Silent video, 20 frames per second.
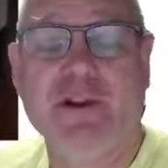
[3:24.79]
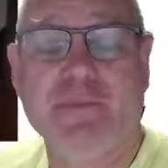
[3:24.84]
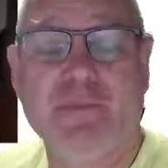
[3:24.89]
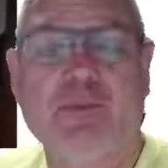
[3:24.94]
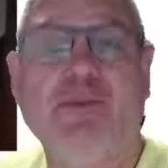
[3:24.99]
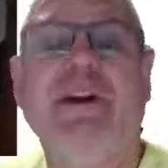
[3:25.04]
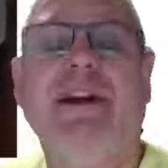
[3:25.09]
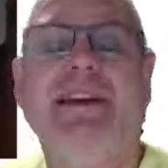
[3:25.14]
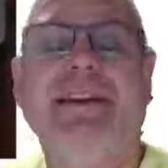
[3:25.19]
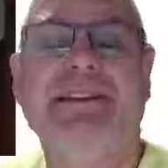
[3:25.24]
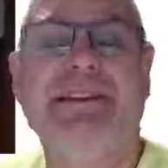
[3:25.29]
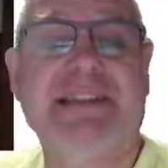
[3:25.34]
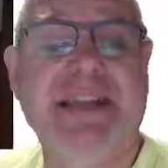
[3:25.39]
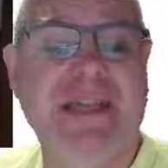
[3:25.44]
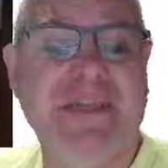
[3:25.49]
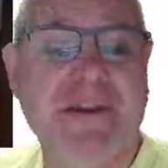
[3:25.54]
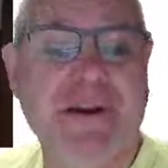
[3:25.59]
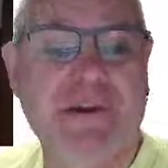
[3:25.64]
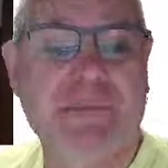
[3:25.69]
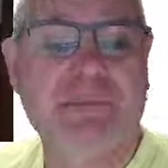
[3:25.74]
bricks
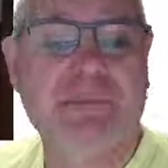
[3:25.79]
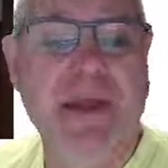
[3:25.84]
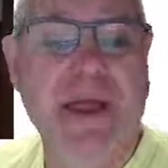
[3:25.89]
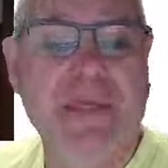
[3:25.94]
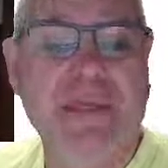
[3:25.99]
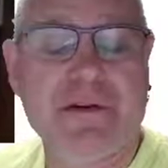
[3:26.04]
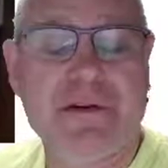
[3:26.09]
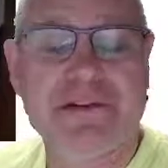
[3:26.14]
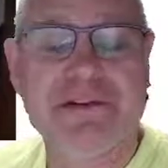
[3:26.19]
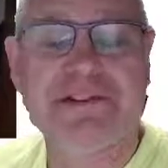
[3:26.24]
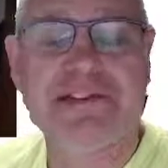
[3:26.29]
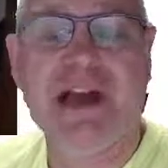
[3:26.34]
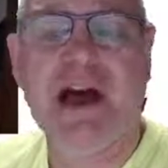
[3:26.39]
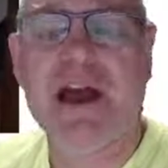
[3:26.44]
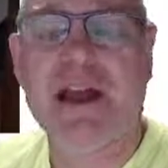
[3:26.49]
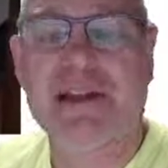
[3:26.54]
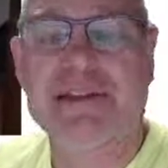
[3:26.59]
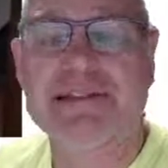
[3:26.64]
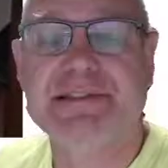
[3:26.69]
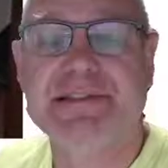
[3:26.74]
and their
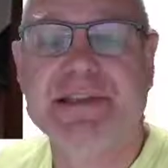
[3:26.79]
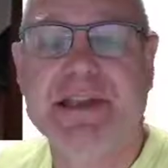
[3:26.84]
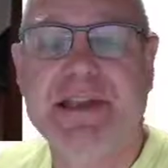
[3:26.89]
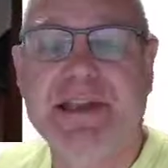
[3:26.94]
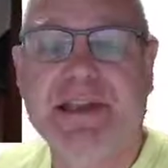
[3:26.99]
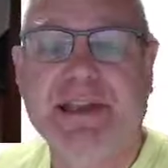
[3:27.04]
designs.